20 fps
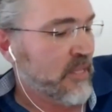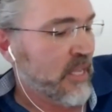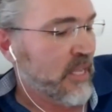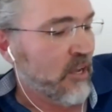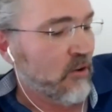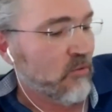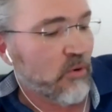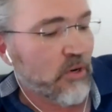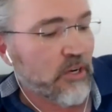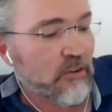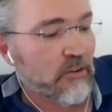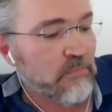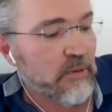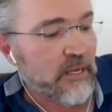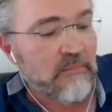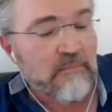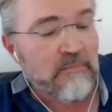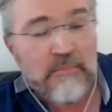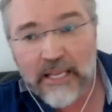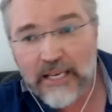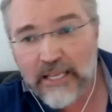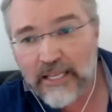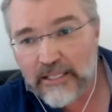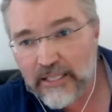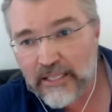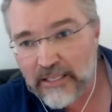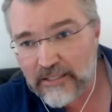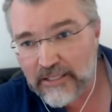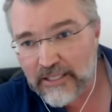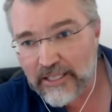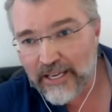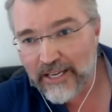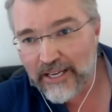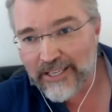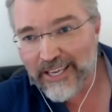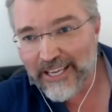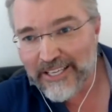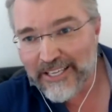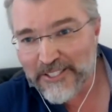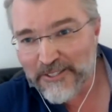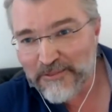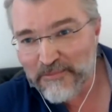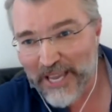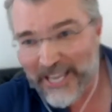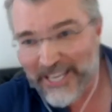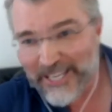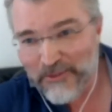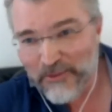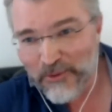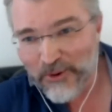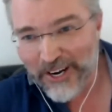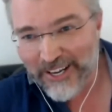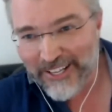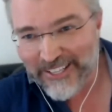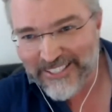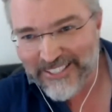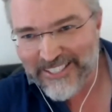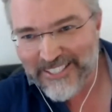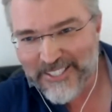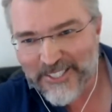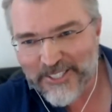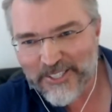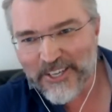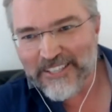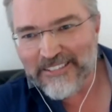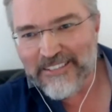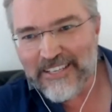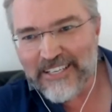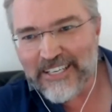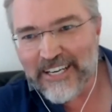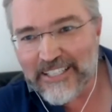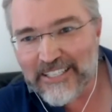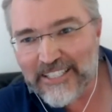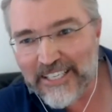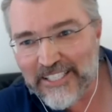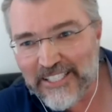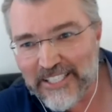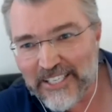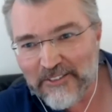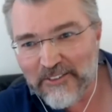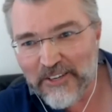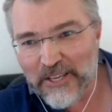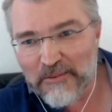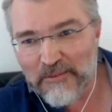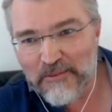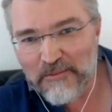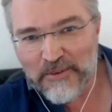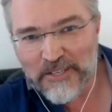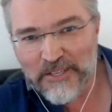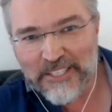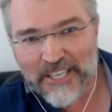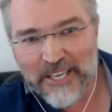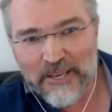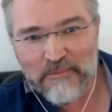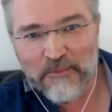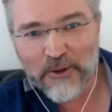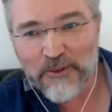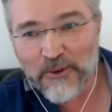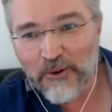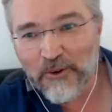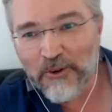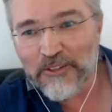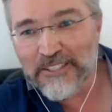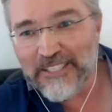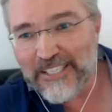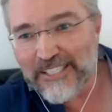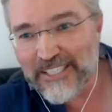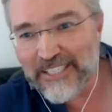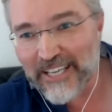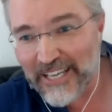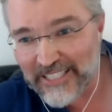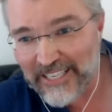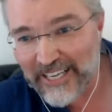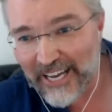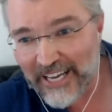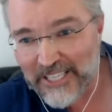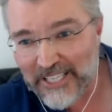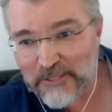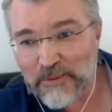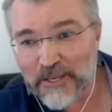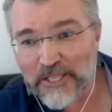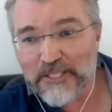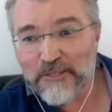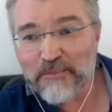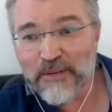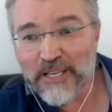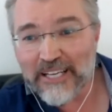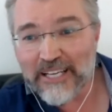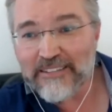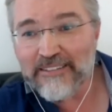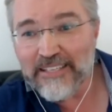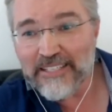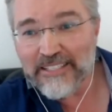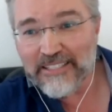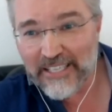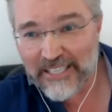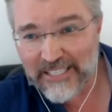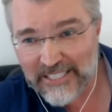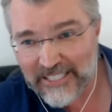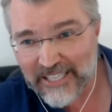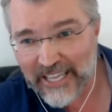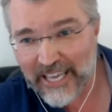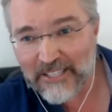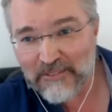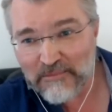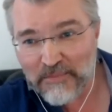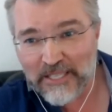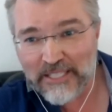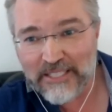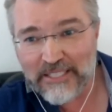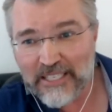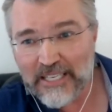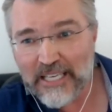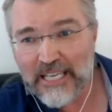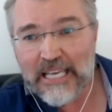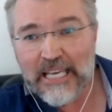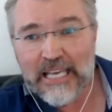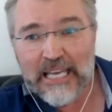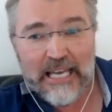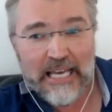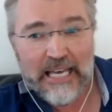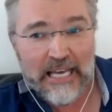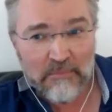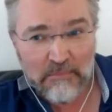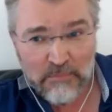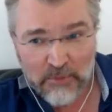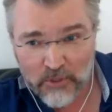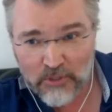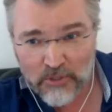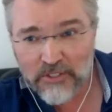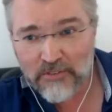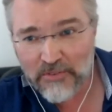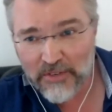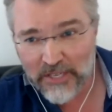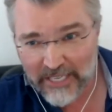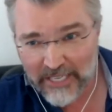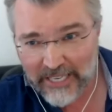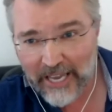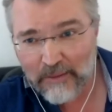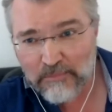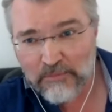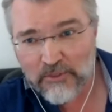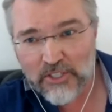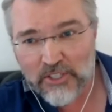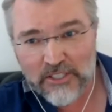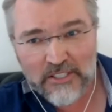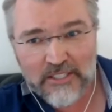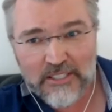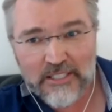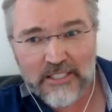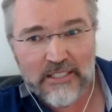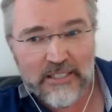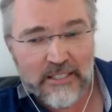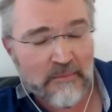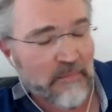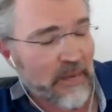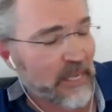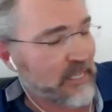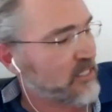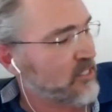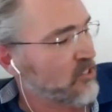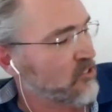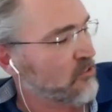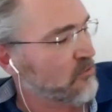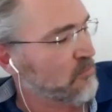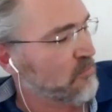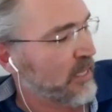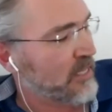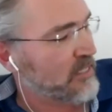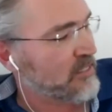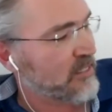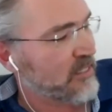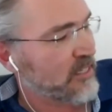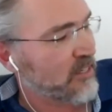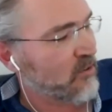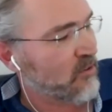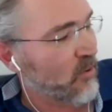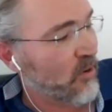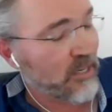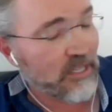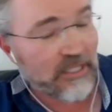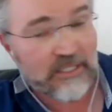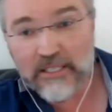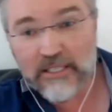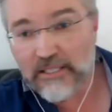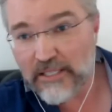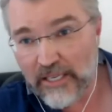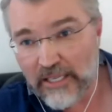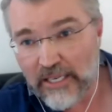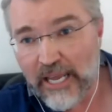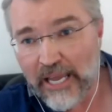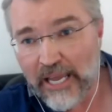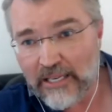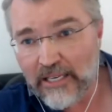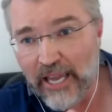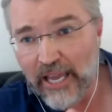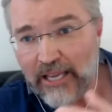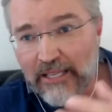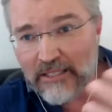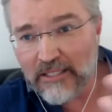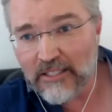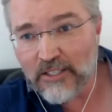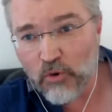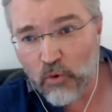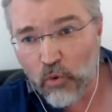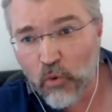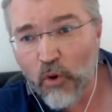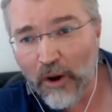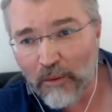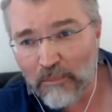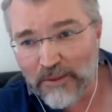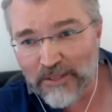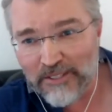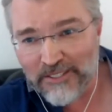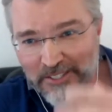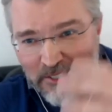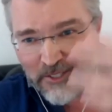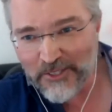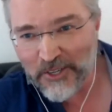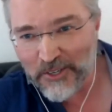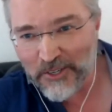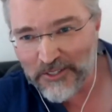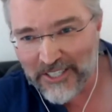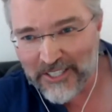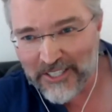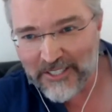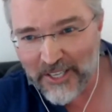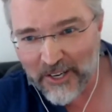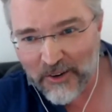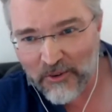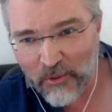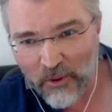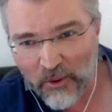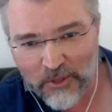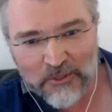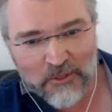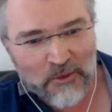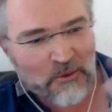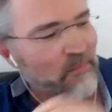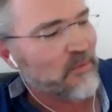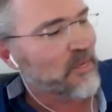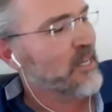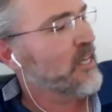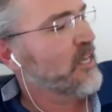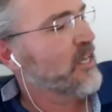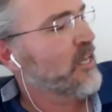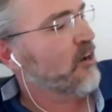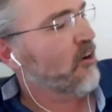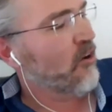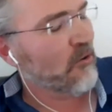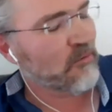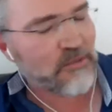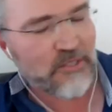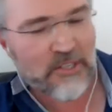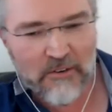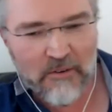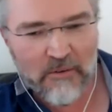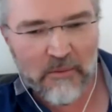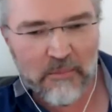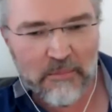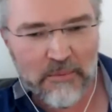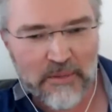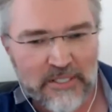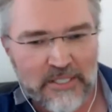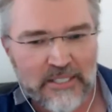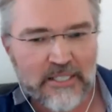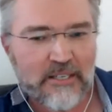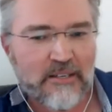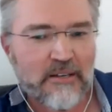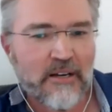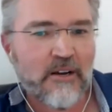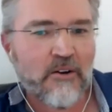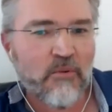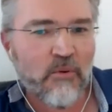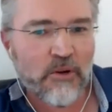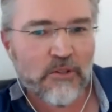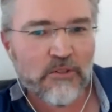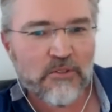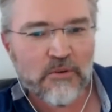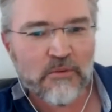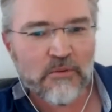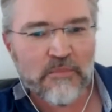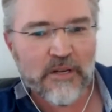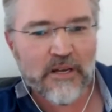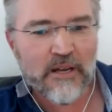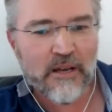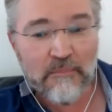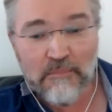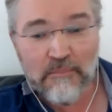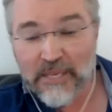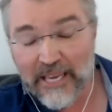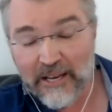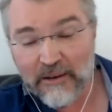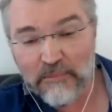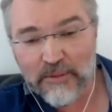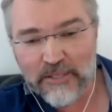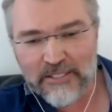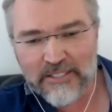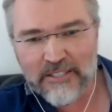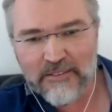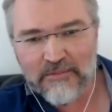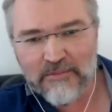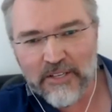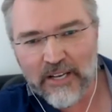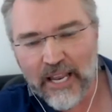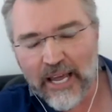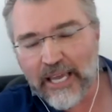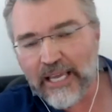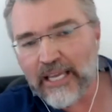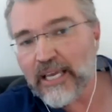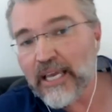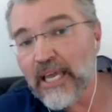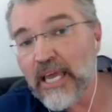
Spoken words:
would have been militantly against many worlds. So I think I disagree with him on all these other aspects, but I think this statement beautifully captures the message of Bell's inequalities and quables, you know, the quantum observables, quantum beables, if you like.